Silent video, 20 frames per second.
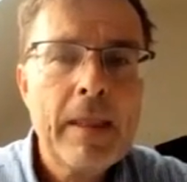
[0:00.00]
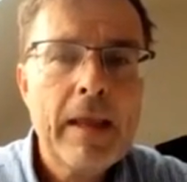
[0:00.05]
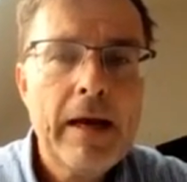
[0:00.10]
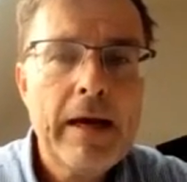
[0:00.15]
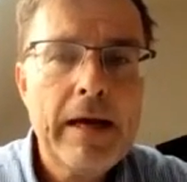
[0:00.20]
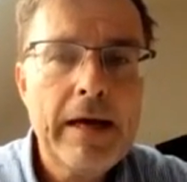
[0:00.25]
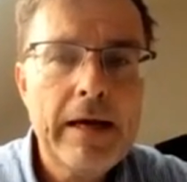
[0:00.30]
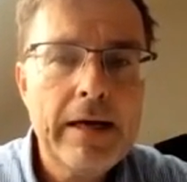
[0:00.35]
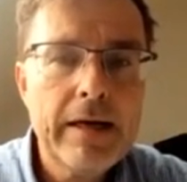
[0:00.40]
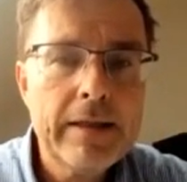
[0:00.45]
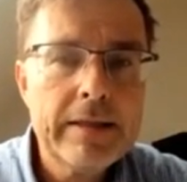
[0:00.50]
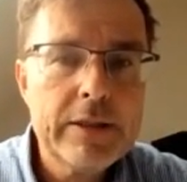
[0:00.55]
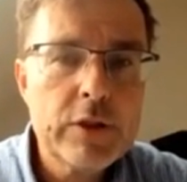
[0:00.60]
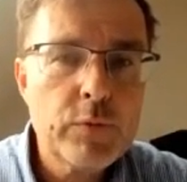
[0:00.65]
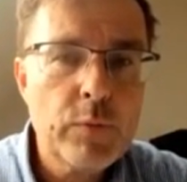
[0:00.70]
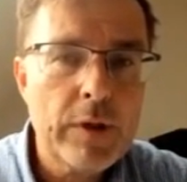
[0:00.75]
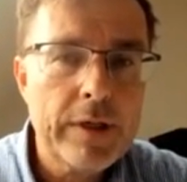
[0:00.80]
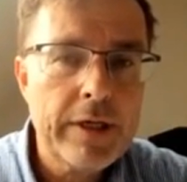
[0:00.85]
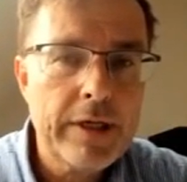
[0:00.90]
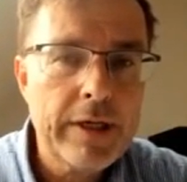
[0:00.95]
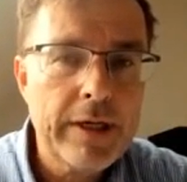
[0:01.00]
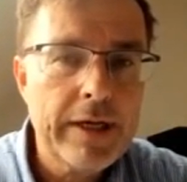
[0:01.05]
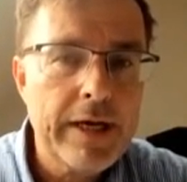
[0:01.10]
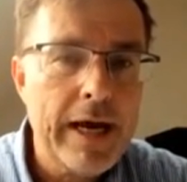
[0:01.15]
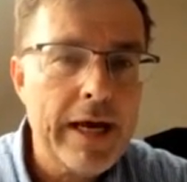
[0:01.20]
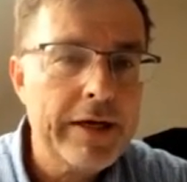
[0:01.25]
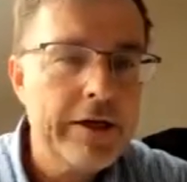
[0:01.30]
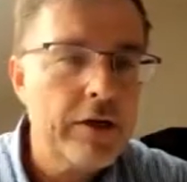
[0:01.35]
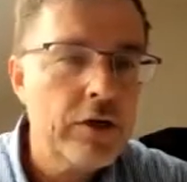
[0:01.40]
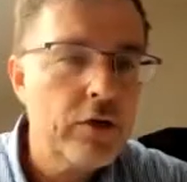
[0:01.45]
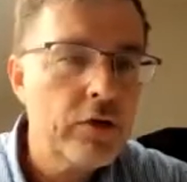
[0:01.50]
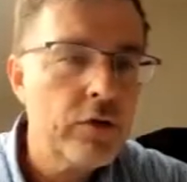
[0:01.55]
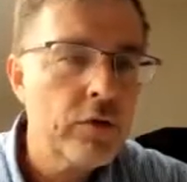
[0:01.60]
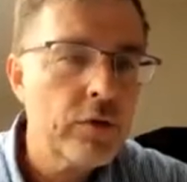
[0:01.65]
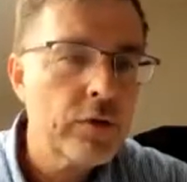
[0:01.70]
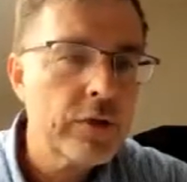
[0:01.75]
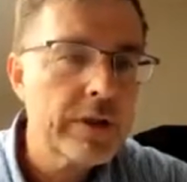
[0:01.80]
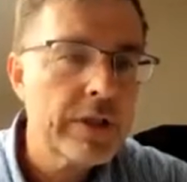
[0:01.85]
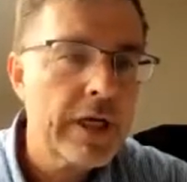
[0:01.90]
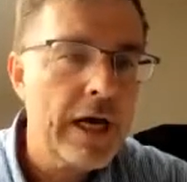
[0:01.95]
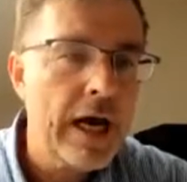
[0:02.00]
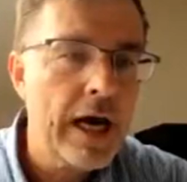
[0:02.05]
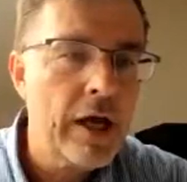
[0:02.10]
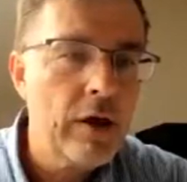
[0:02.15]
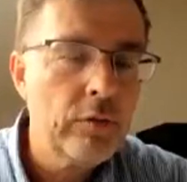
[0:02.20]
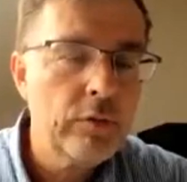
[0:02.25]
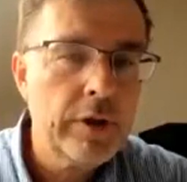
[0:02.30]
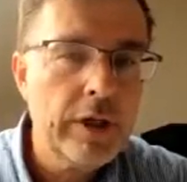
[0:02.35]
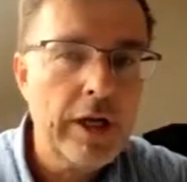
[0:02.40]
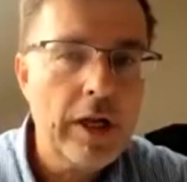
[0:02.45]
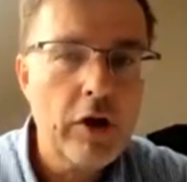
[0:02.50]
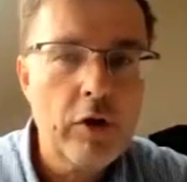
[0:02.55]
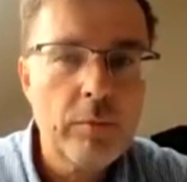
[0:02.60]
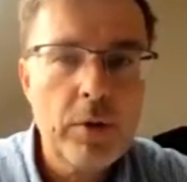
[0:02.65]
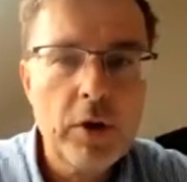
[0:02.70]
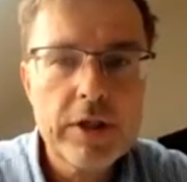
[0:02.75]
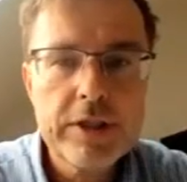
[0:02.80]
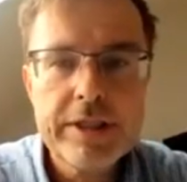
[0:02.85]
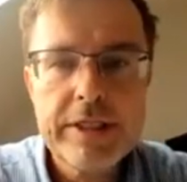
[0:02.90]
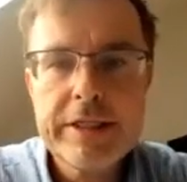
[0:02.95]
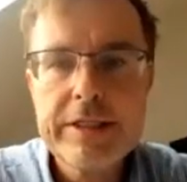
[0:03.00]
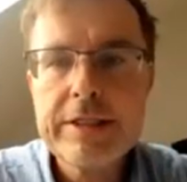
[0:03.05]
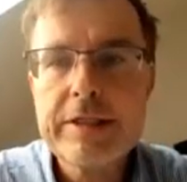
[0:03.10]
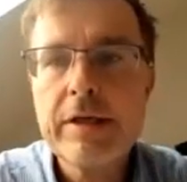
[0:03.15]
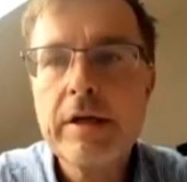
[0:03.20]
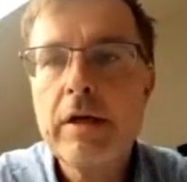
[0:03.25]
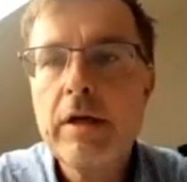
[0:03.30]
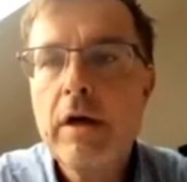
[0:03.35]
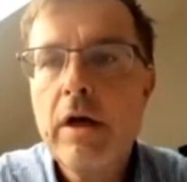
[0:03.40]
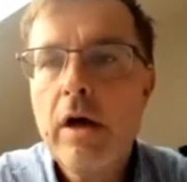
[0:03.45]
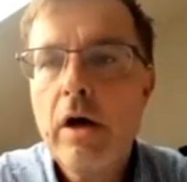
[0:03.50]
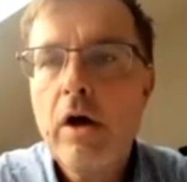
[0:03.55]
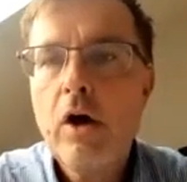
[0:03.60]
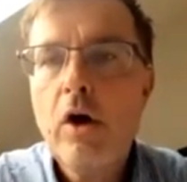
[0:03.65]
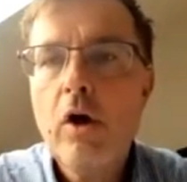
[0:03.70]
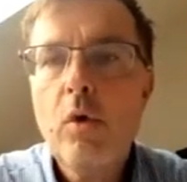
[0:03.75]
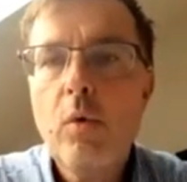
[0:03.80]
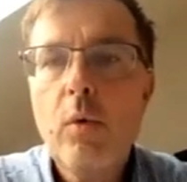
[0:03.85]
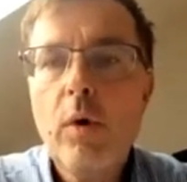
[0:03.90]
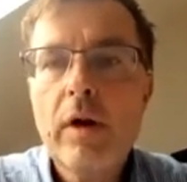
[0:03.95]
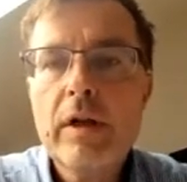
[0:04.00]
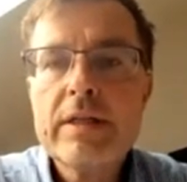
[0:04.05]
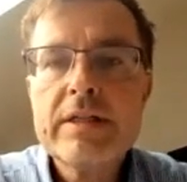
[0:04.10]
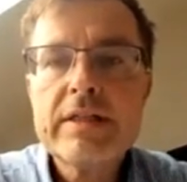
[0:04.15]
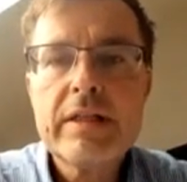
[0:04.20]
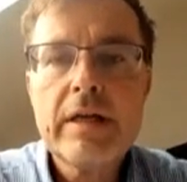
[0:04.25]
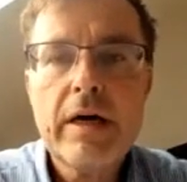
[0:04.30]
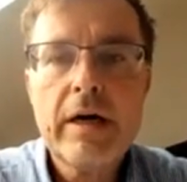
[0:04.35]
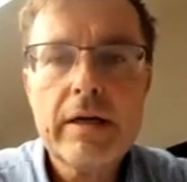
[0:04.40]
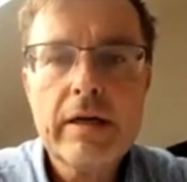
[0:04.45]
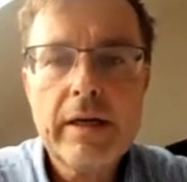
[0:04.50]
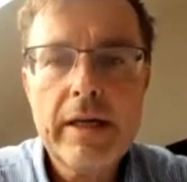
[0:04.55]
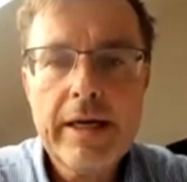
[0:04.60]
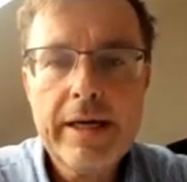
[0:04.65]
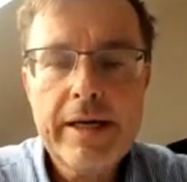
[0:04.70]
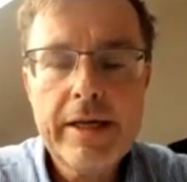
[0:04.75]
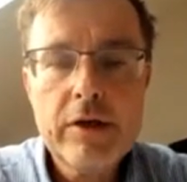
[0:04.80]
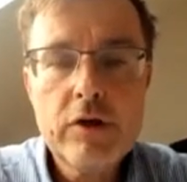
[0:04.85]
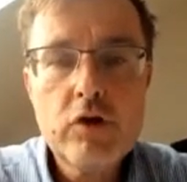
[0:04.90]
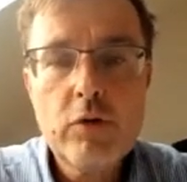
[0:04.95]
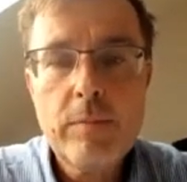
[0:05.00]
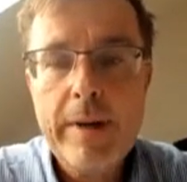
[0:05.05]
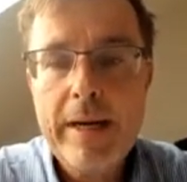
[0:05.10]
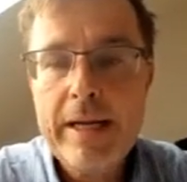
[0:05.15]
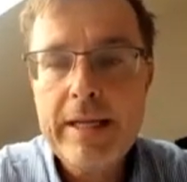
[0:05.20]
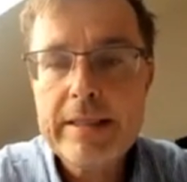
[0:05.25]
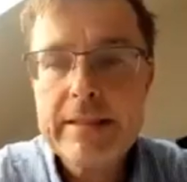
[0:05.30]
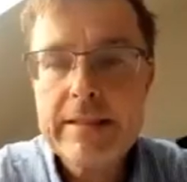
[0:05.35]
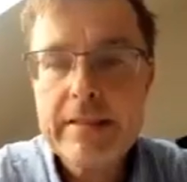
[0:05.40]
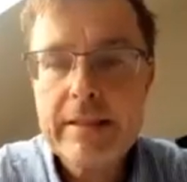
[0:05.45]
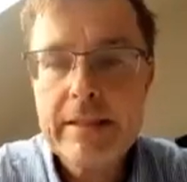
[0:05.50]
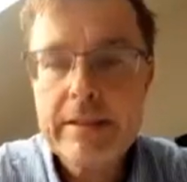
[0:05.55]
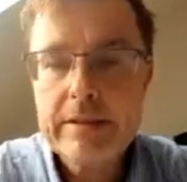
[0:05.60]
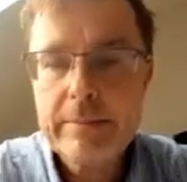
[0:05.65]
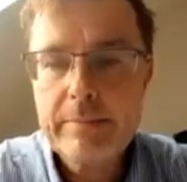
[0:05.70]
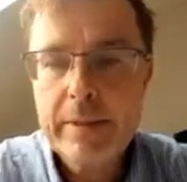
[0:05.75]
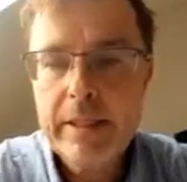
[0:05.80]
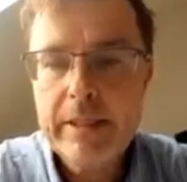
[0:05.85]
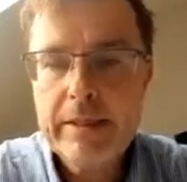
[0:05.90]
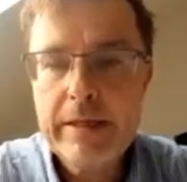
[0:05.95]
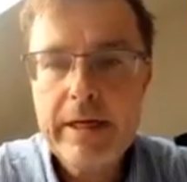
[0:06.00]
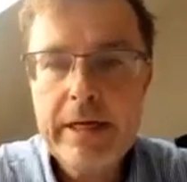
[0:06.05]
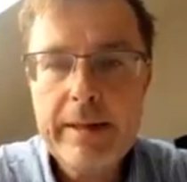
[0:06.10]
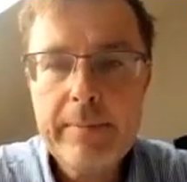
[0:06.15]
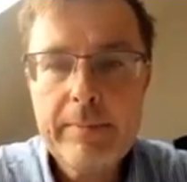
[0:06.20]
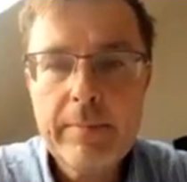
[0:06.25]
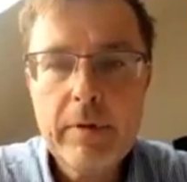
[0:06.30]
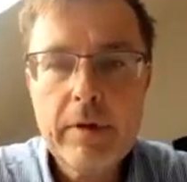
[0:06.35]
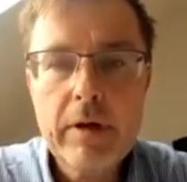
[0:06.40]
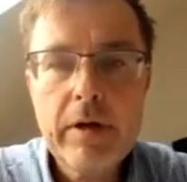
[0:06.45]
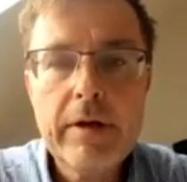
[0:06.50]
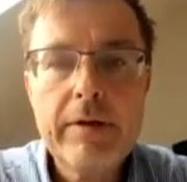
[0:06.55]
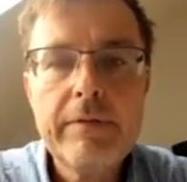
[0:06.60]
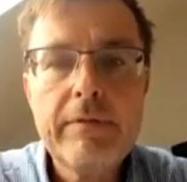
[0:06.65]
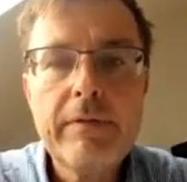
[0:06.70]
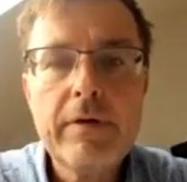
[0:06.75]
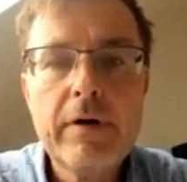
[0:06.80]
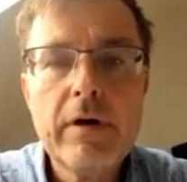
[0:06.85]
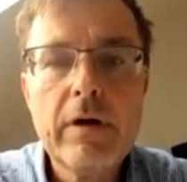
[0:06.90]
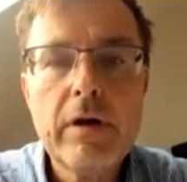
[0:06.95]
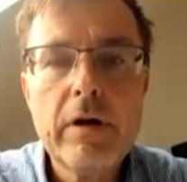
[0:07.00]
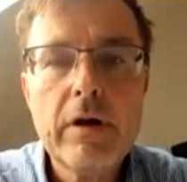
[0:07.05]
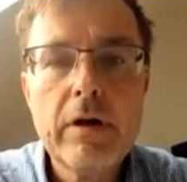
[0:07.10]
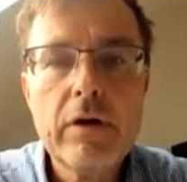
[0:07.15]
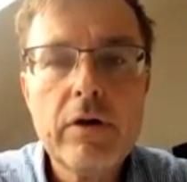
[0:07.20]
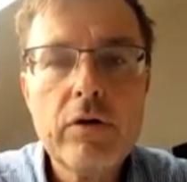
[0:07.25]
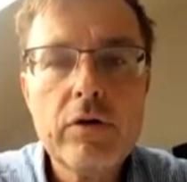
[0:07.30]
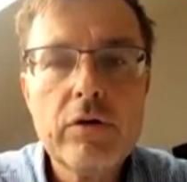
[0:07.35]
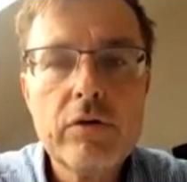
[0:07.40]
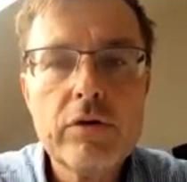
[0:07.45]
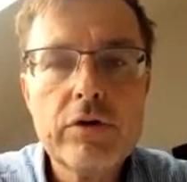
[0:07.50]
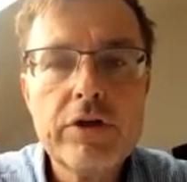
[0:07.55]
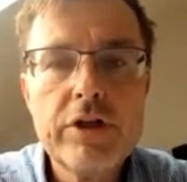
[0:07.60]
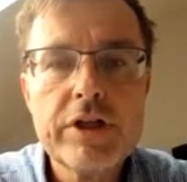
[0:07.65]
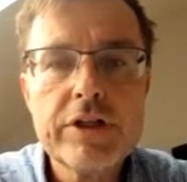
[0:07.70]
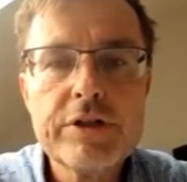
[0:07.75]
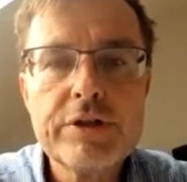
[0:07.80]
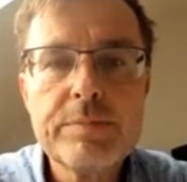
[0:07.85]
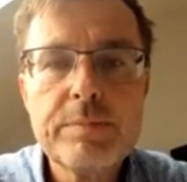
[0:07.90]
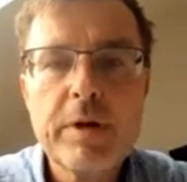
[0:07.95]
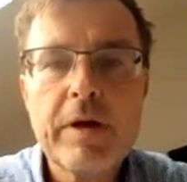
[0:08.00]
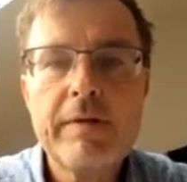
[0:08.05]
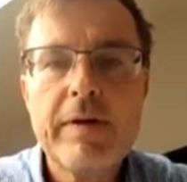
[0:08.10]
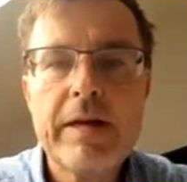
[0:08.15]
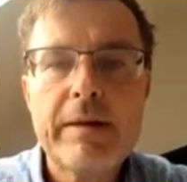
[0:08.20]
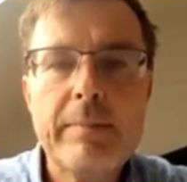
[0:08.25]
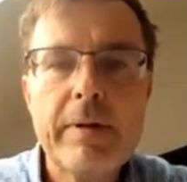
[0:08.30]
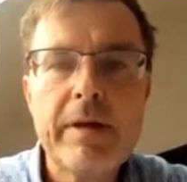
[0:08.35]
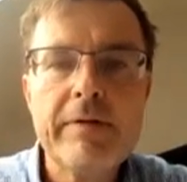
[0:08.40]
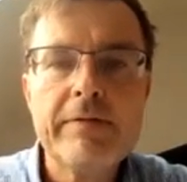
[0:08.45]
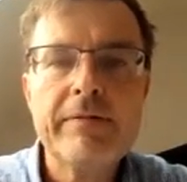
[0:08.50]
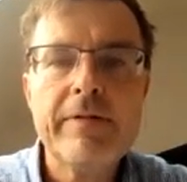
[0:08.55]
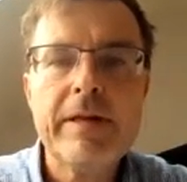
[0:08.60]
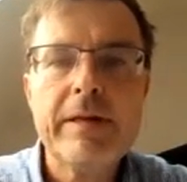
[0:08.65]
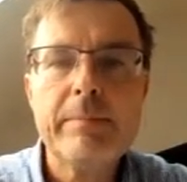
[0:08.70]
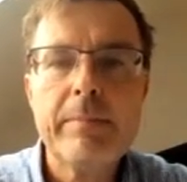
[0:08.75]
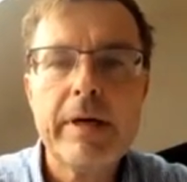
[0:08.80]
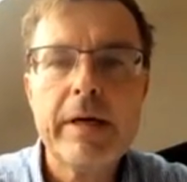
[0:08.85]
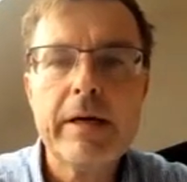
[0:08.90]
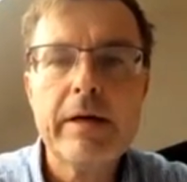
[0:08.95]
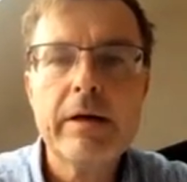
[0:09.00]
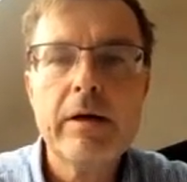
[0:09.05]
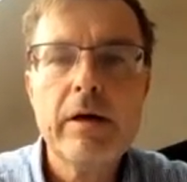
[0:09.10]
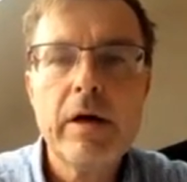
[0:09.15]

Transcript: This is one dedicated to the IoT Lego boxes. We'll start like in 2 minutes. In the meantime, if you could just provide me feedback,